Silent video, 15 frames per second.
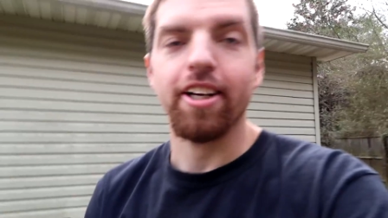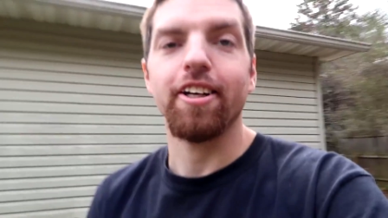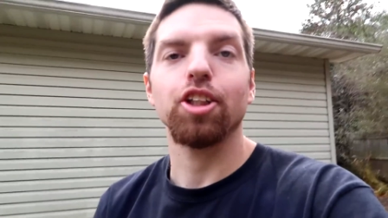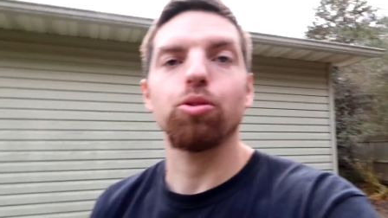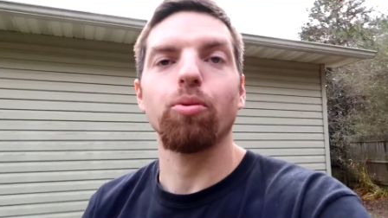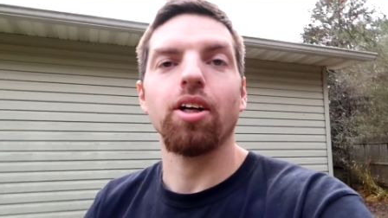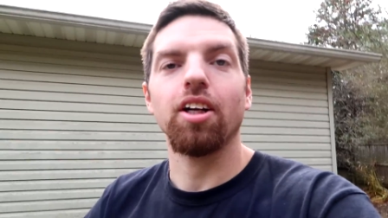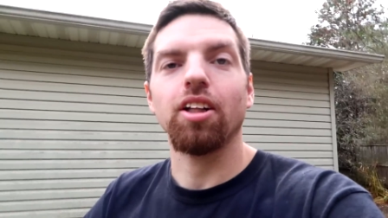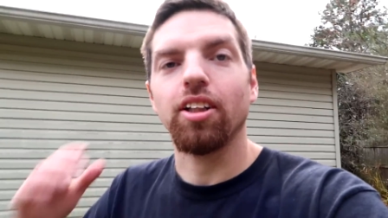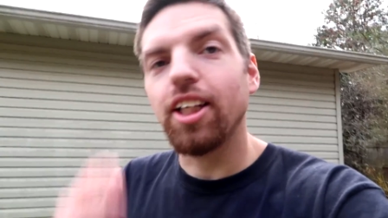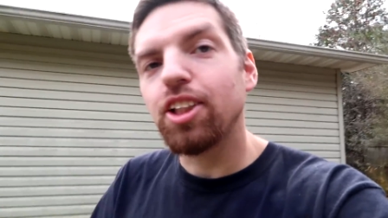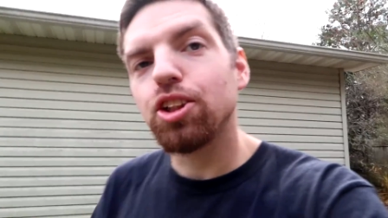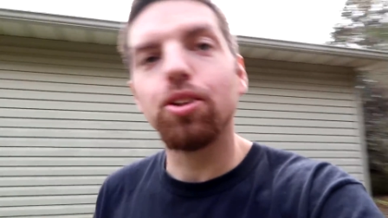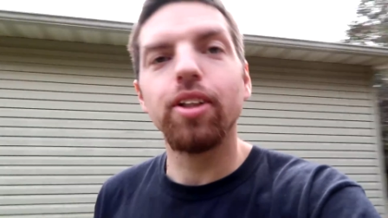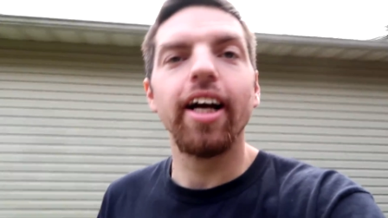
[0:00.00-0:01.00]
I just wanted to
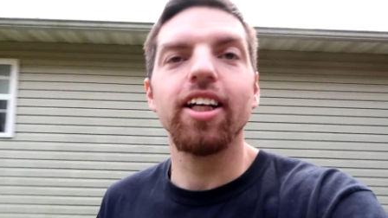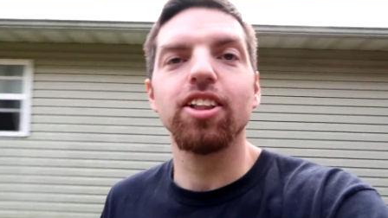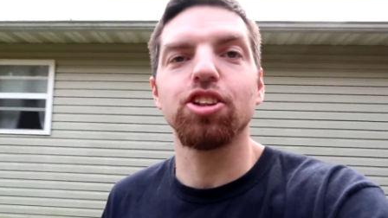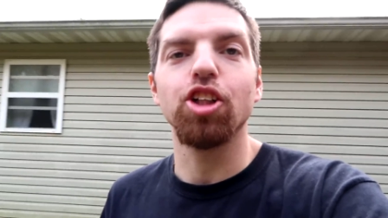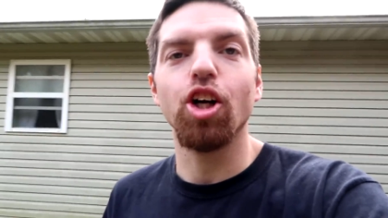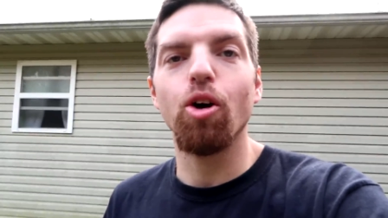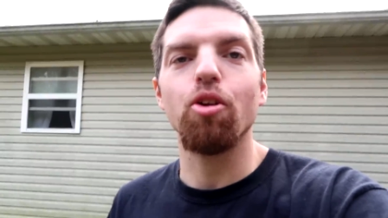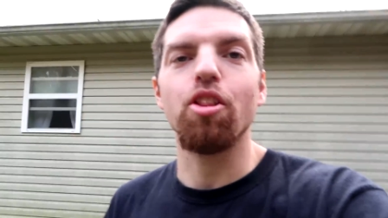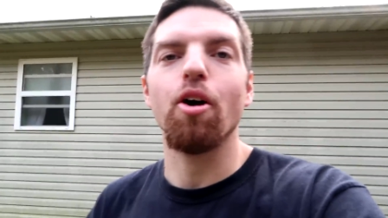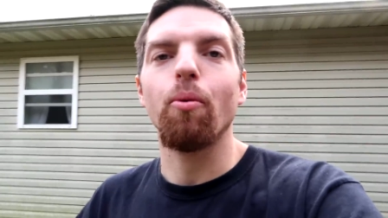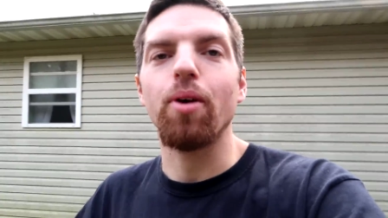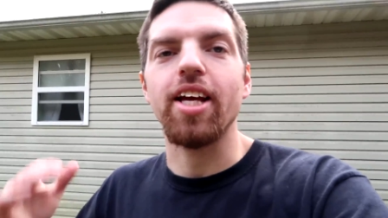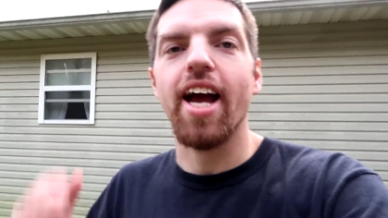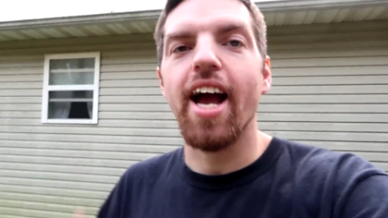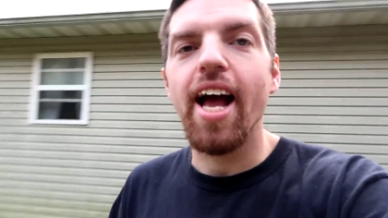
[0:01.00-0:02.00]
let you guys know that
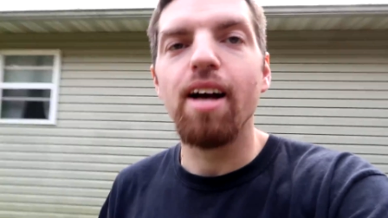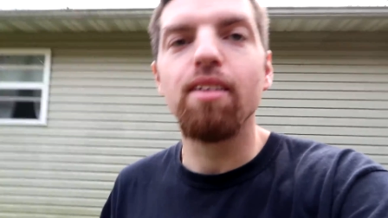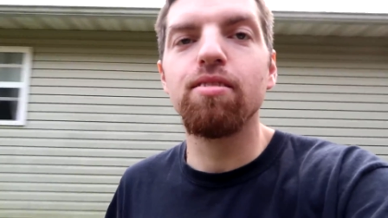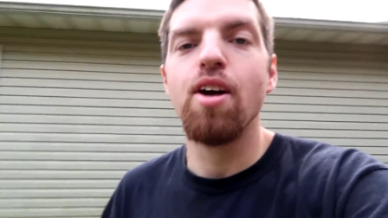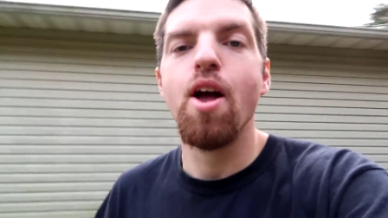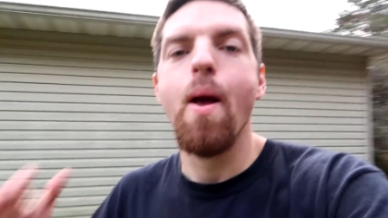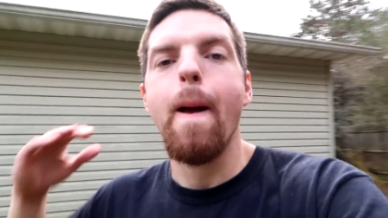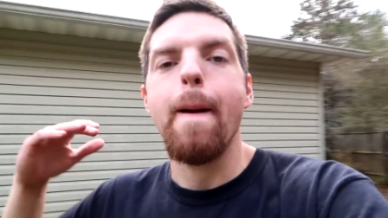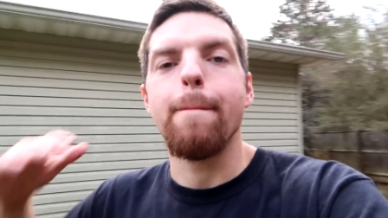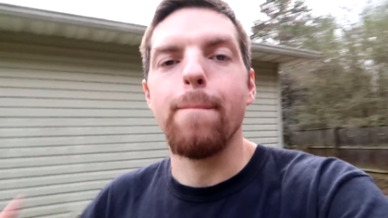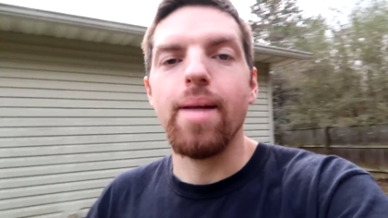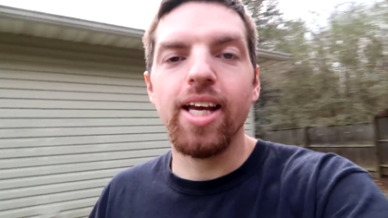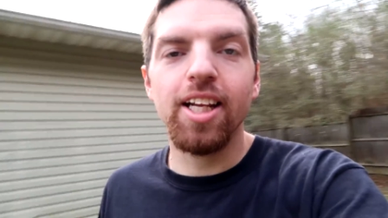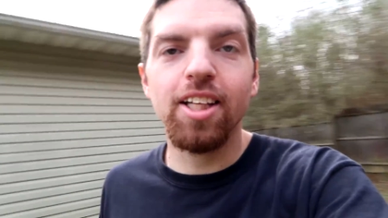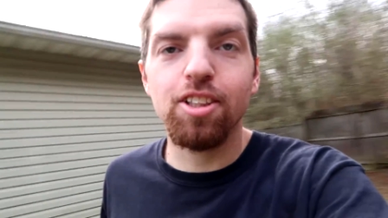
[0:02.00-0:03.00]
we have
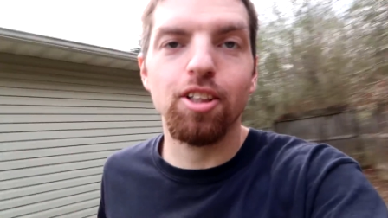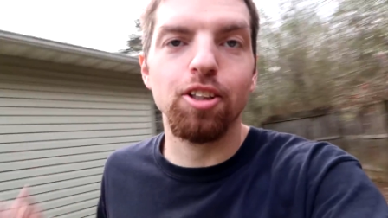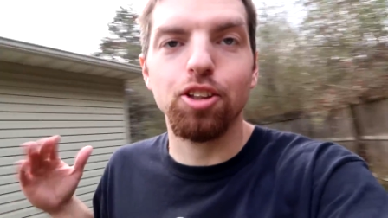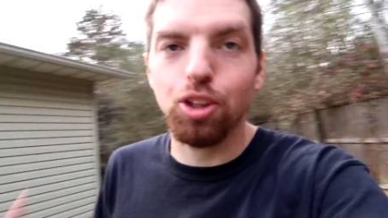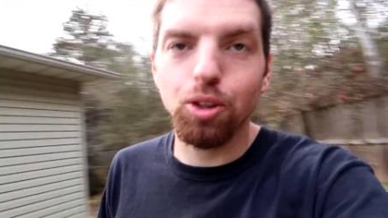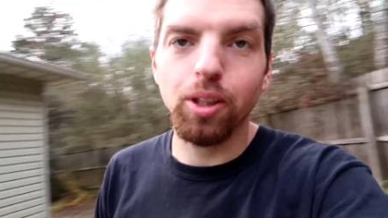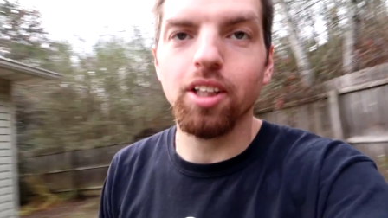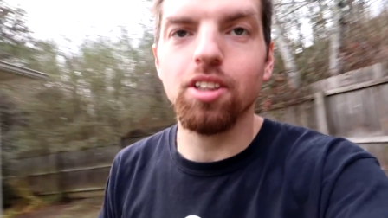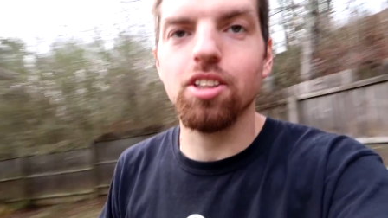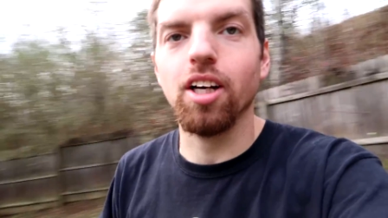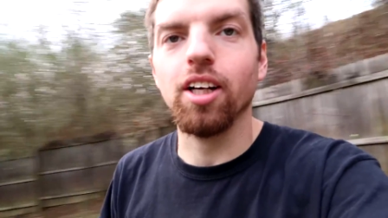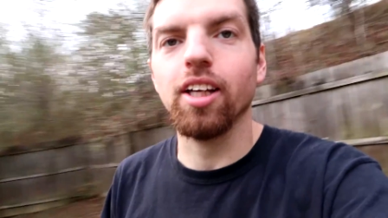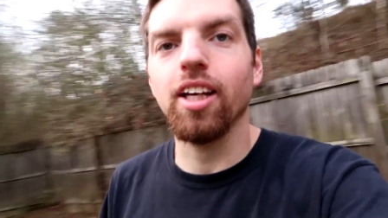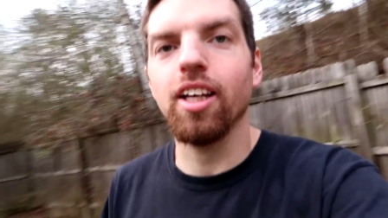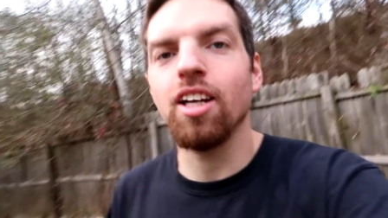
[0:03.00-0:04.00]
made it to
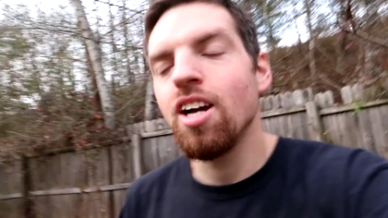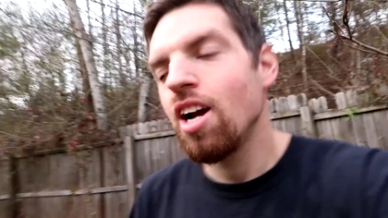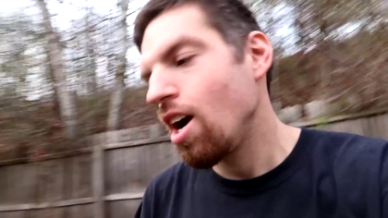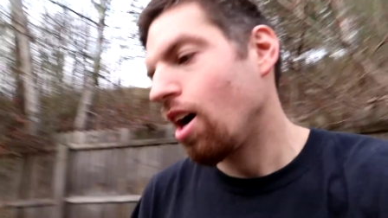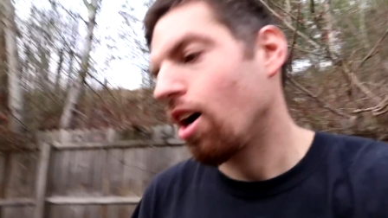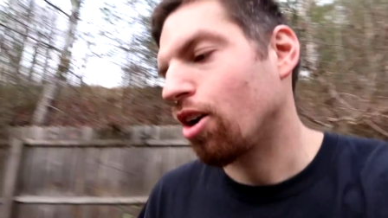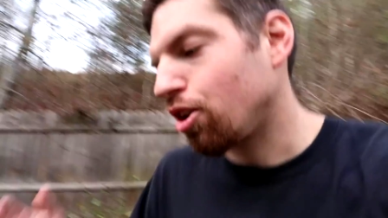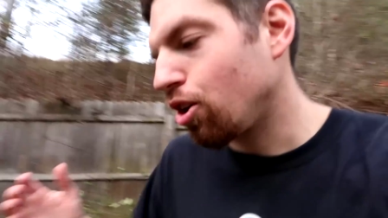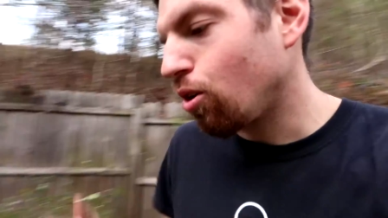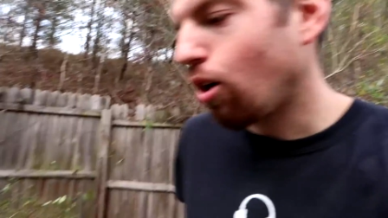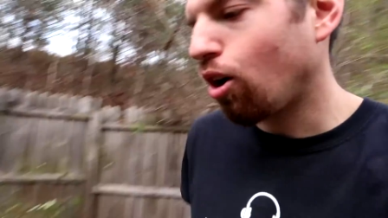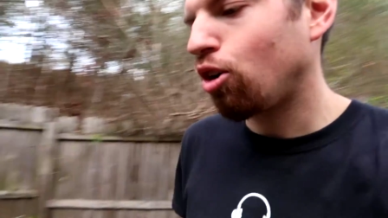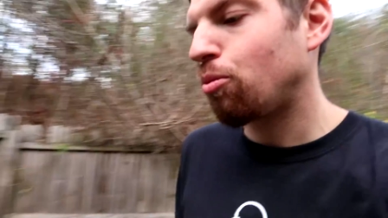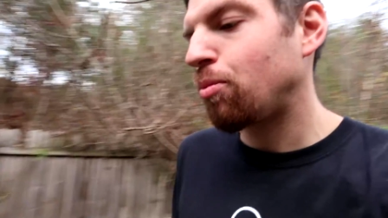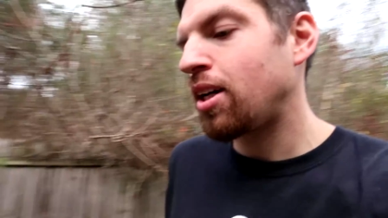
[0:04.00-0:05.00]
Kentucky, our new
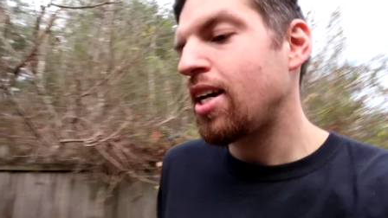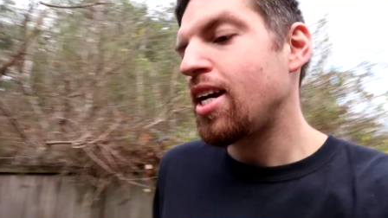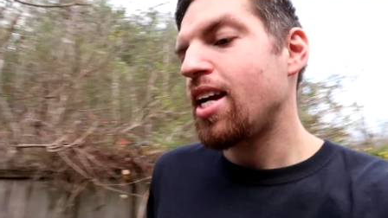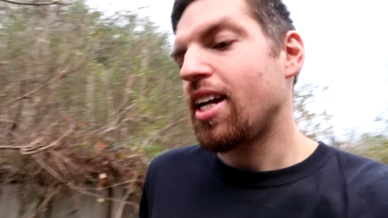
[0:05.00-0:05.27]
home.